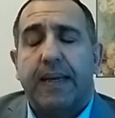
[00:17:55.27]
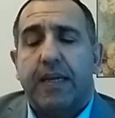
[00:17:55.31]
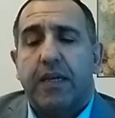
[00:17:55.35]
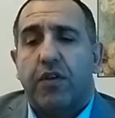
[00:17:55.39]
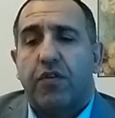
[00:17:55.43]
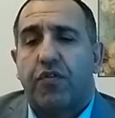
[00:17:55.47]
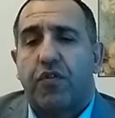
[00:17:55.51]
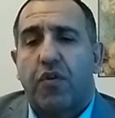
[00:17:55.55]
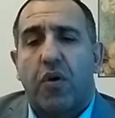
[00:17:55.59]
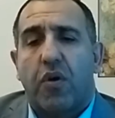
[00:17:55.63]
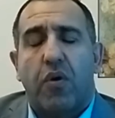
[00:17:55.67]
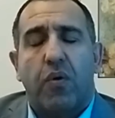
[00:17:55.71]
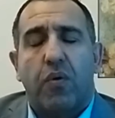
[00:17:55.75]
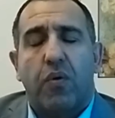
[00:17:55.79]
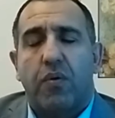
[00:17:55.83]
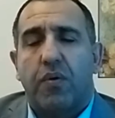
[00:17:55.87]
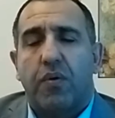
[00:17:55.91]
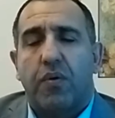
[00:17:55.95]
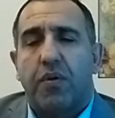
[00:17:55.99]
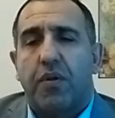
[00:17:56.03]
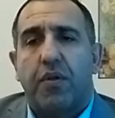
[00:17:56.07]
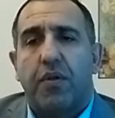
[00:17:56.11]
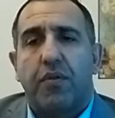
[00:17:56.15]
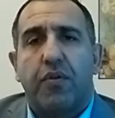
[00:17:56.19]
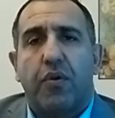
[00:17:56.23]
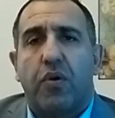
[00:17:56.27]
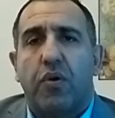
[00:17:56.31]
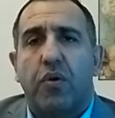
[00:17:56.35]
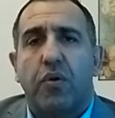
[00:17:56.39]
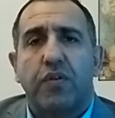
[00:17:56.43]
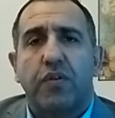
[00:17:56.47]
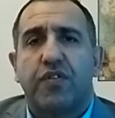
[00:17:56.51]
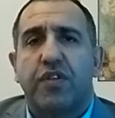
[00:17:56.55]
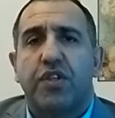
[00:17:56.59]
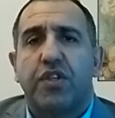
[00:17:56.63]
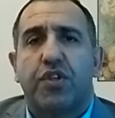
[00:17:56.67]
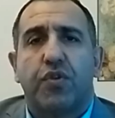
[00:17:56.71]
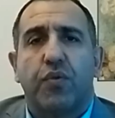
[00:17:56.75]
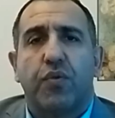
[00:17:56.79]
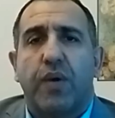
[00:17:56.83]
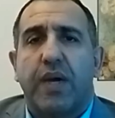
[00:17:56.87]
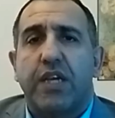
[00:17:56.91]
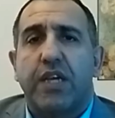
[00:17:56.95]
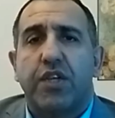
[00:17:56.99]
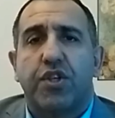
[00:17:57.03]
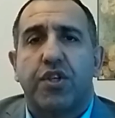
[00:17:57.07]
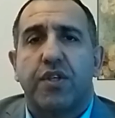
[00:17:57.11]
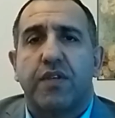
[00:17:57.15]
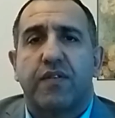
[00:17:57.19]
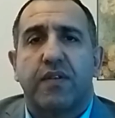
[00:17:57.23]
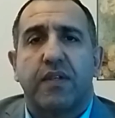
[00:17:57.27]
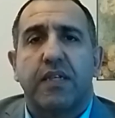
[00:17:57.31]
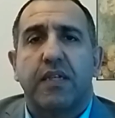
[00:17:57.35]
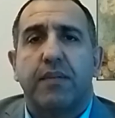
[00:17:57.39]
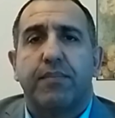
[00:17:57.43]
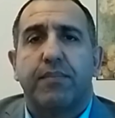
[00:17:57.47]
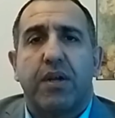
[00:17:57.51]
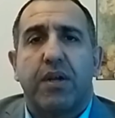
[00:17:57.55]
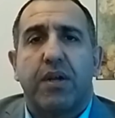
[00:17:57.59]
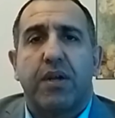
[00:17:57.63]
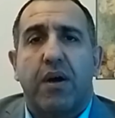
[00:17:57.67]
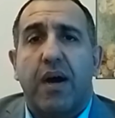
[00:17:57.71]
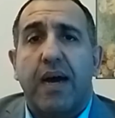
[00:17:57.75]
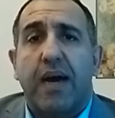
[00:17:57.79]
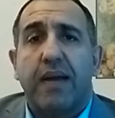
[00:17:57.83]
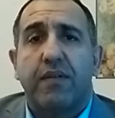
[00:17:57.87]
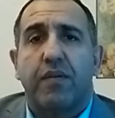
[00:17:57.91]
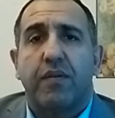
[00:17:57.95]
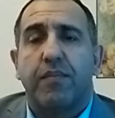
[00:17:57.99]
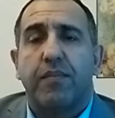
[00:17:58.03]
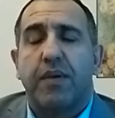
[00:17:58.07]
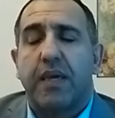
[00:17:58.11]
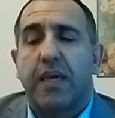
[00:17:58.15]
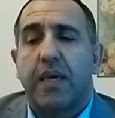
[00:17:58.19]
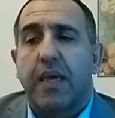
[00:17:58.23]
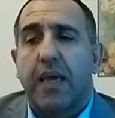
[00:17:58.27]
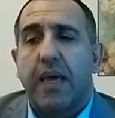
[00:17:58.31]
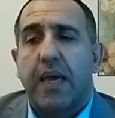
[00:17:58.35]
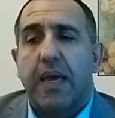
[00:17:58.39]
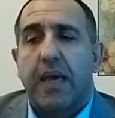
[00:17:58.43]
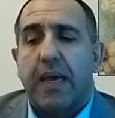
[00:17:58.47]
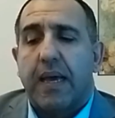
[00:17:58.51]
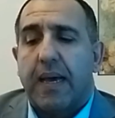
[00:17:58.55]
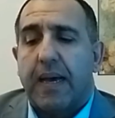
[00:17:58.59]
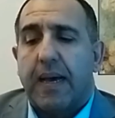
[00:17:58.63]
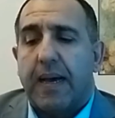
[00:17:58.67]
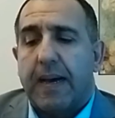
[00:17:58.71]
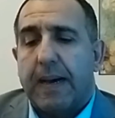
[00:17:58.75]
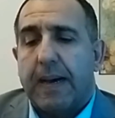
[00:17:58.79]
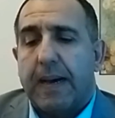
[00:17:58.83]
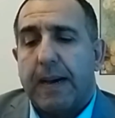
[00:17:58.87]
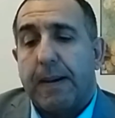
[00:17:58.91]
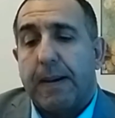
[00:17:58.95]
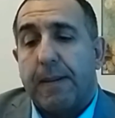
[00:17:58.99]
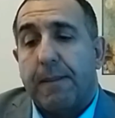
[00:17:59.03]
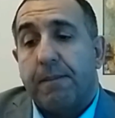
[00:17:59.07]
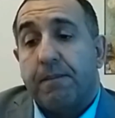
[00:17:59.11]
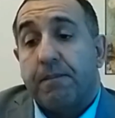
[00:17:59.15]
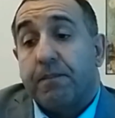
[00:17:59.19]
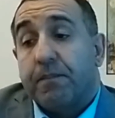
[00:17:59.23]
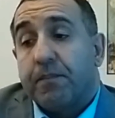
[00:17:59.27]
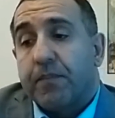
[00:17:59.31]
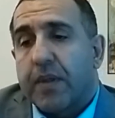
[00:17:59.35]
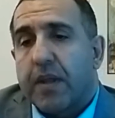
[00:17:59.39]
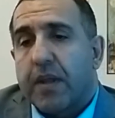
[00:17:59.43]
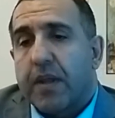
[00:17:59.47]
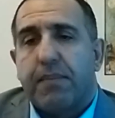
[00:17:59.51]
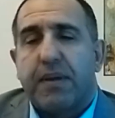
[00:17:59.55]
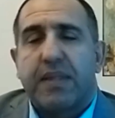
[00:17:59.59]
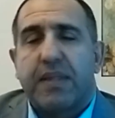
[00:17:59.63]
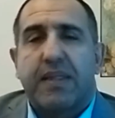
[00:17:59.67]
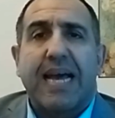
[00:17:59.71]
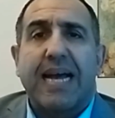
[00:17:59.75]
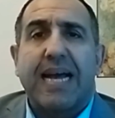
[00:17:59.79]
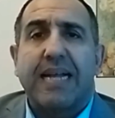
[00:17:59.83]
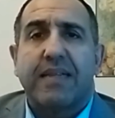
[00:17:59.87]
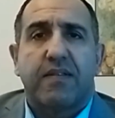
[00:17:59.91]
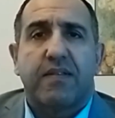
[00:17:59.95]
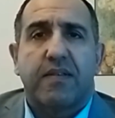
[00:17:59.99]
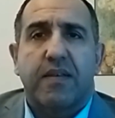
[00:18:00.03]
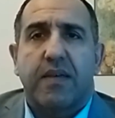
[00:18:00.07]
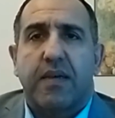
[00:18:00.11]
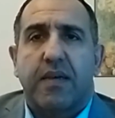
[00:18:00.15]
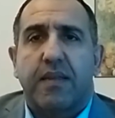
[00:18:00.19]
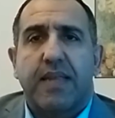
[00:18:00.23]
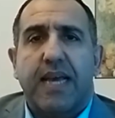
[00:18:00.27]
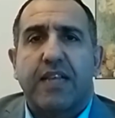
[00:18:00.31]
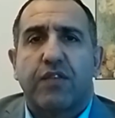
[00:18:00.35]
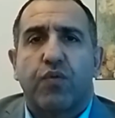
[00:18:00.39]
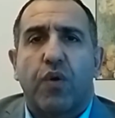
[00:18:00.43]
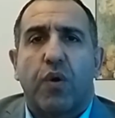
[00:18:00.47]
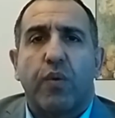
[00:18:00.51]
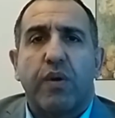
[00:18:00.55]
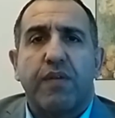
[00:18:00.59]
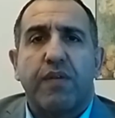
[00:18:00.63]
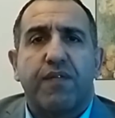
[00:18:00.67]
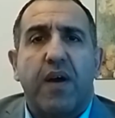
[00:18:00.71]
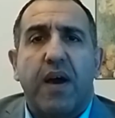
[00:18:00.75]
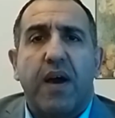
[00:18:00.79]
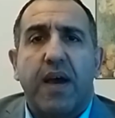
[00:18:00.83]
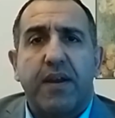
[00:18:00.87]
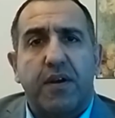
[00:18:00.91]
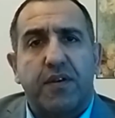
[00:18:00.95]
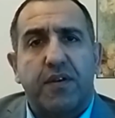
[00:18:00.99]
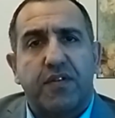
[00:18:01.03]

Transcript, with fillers: So the whole situation is a little bit odd to me. Um, but that's uh, that's where we find